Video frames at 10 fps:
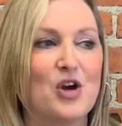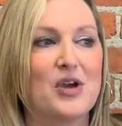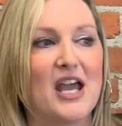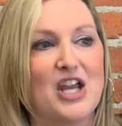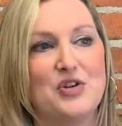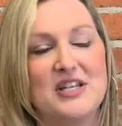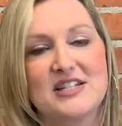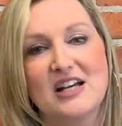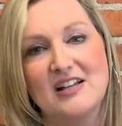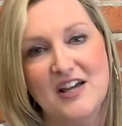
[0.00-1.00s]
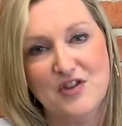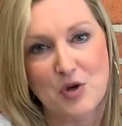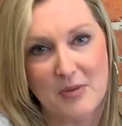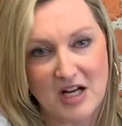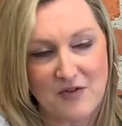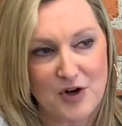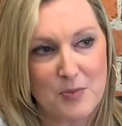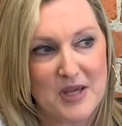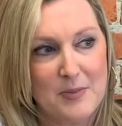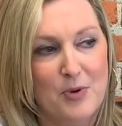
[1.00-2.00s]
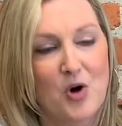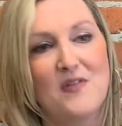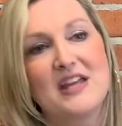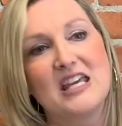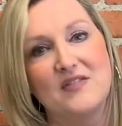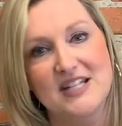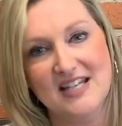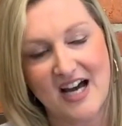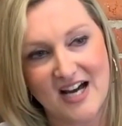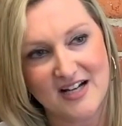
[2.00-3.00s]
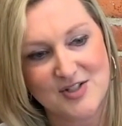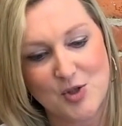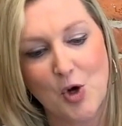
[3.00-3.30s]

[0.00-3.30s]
okay, you need to collect your money for your people and then give it to us.